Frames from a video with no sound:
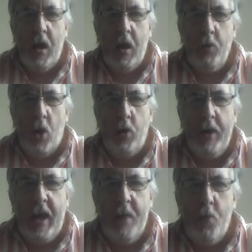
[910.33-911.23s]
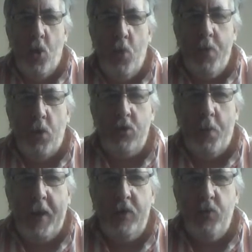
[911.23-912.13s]
we don't need any more
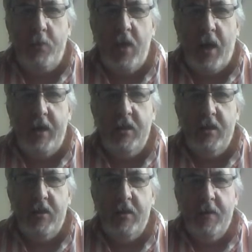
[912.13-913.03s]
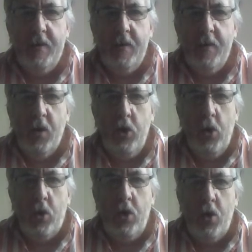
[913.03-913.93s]
proto-based websites. You
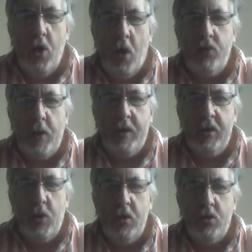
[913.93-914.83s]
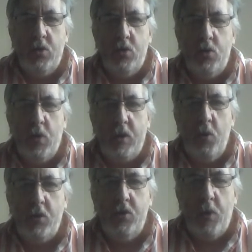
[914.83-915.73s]
can do Golf
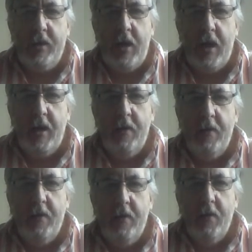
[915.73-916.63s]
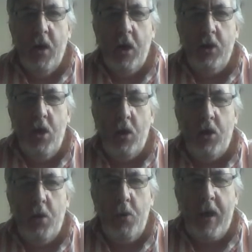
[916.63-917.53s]
2120 and
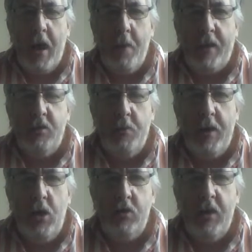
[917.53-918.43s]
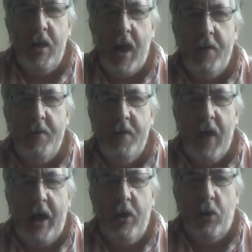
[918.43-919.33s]
communicate back to me using that.
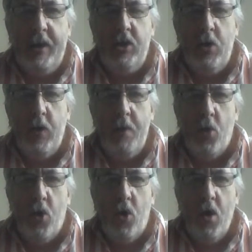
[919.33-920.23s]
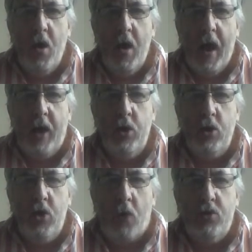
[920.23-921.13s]
I don't need to do any more. I'll do
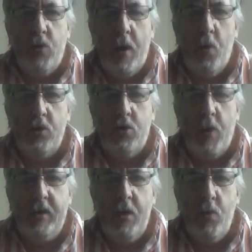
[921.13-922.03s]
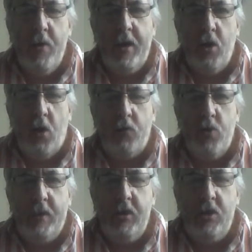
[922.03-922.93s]
Golf 2120 within Golf
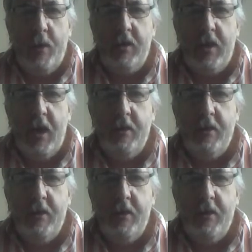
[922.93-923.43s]
2020.